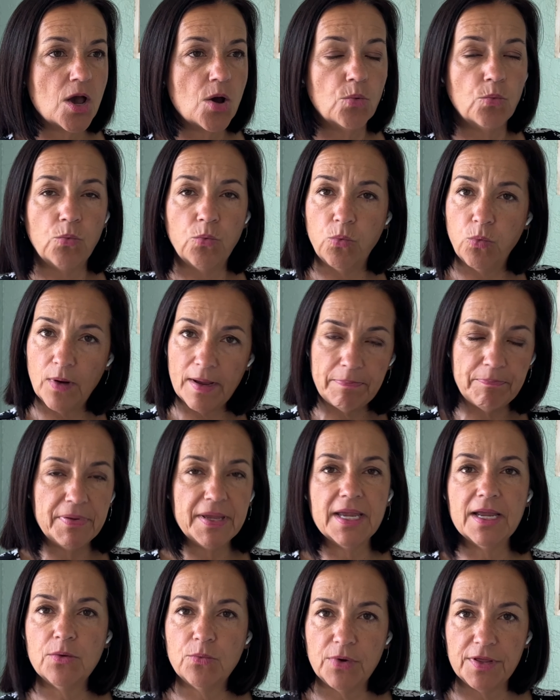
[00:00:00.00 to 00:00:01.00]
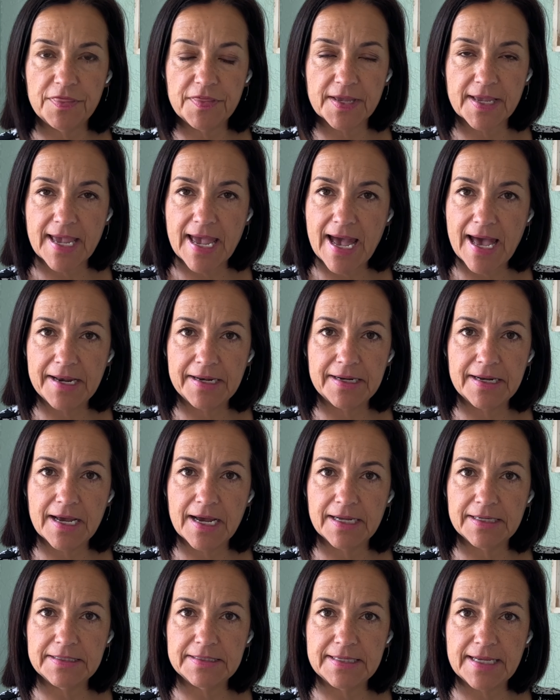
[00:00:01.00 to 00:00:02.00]
whipping with the cat o'
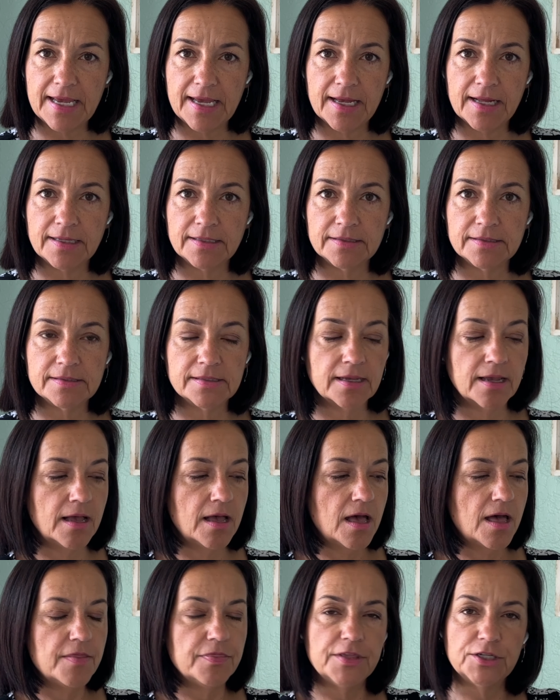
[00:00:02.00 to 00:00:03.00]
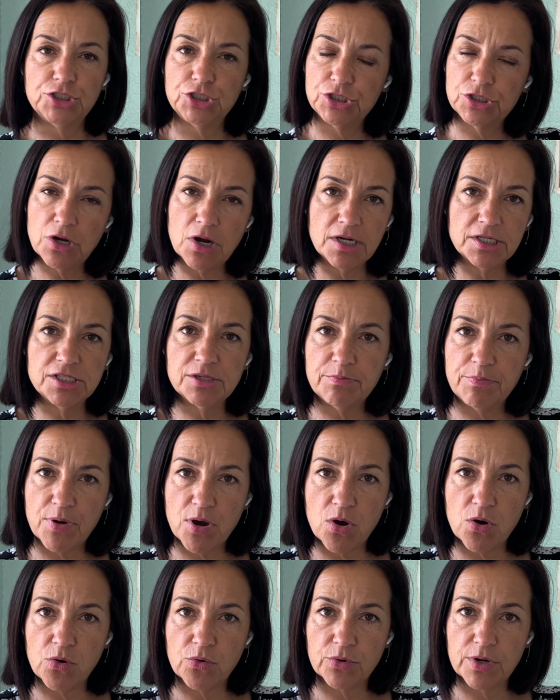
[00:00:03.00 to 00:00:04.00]
nine tails, the shards of
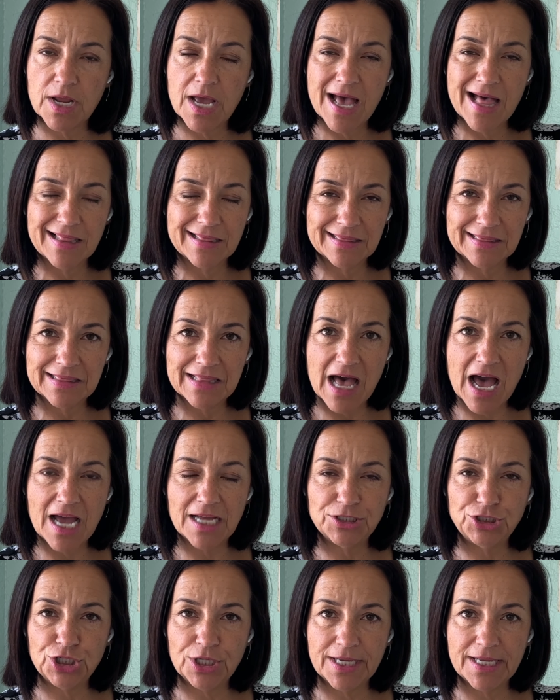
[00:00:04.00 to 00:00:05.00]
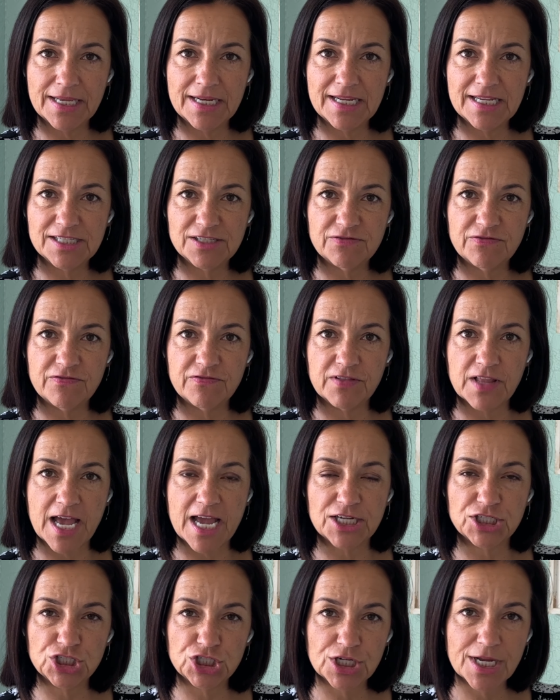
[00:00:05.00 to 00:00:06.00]
bone lodging in his
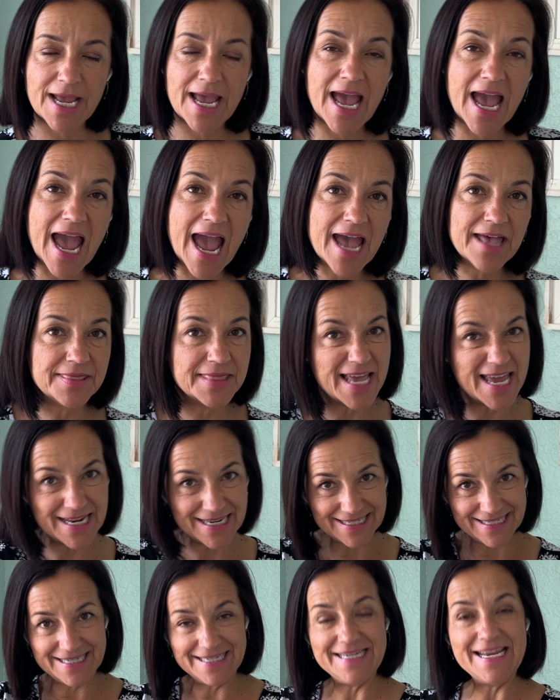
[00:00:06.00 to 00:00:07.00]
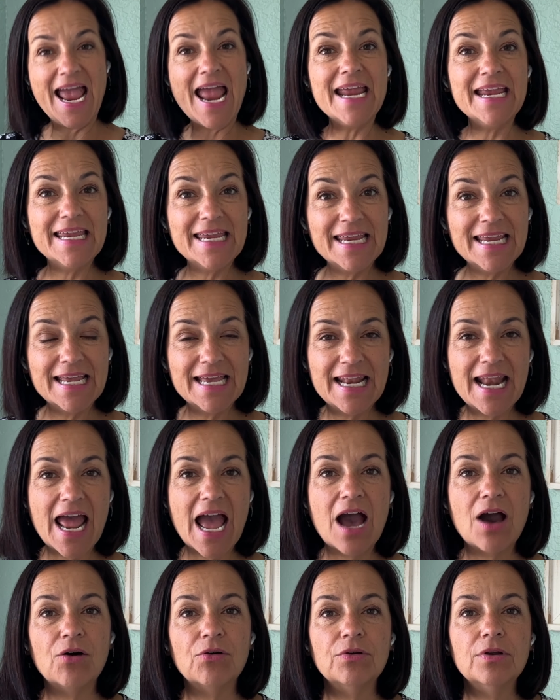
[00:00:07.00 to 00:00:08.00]
flesh, and then yanking it
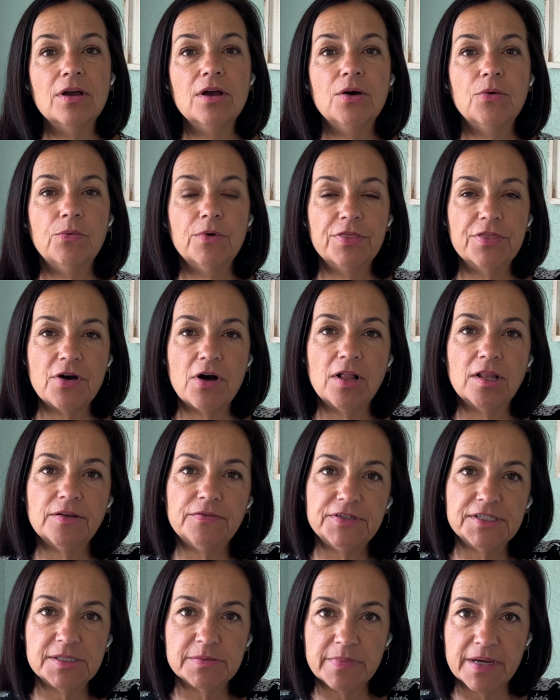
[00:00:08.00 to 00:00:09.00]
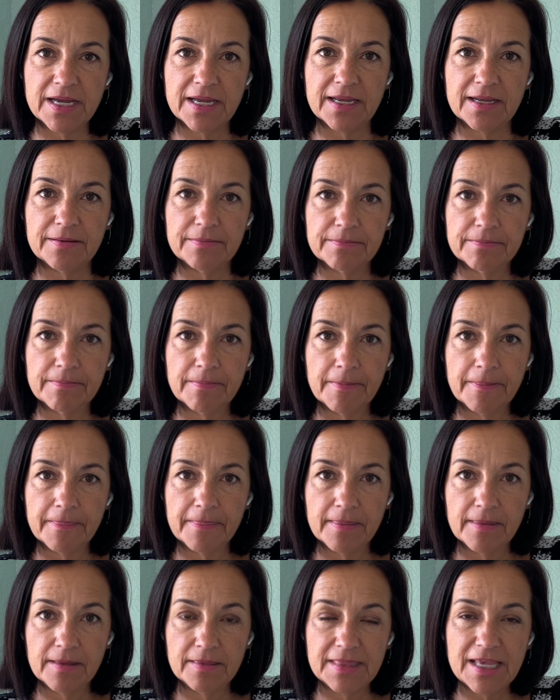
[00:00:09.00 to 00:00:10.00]
out with all of his might.
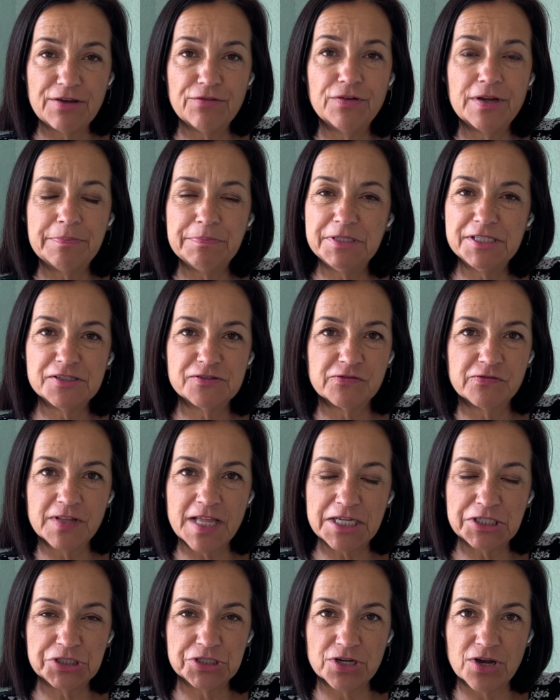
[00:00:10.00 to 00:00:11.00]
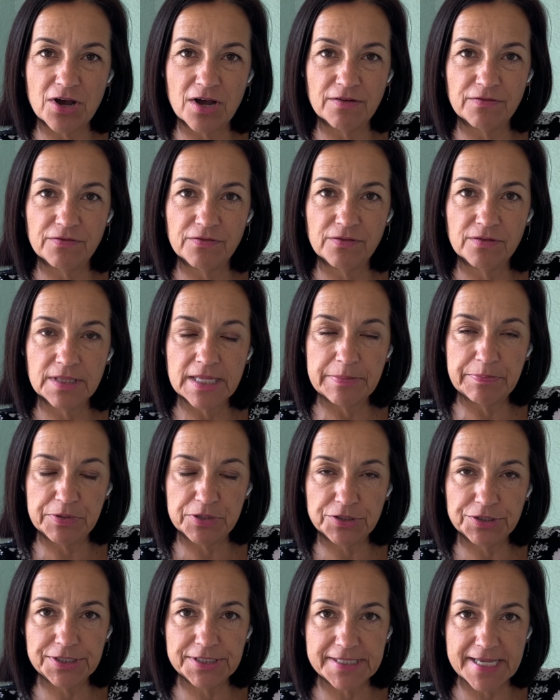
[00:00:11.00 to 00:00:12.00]
They ripped his flesh off, they
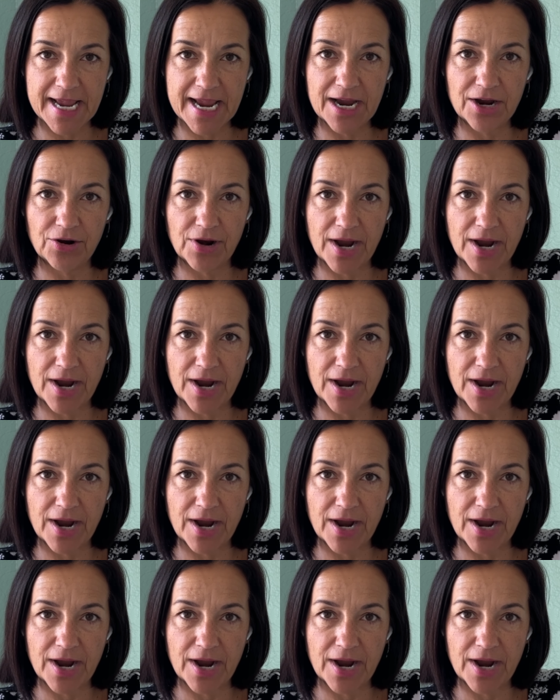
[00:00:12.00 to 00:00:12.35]
pulled his hair